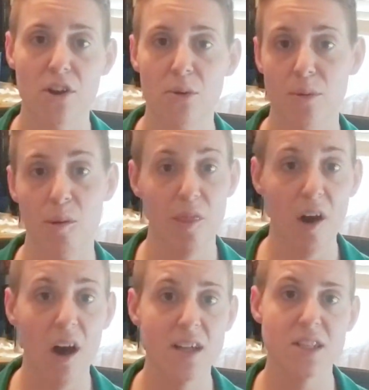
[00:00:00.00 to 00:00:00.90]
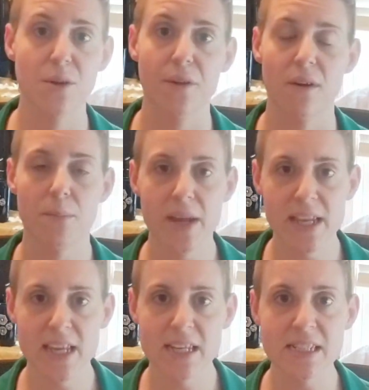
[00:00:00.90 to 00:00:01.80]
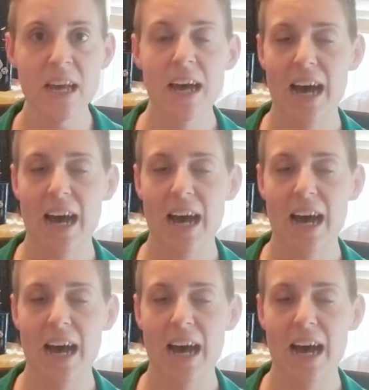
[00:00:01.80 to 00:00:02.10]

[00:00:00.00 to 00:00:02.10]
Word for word: to know their thoughts, know their opinions.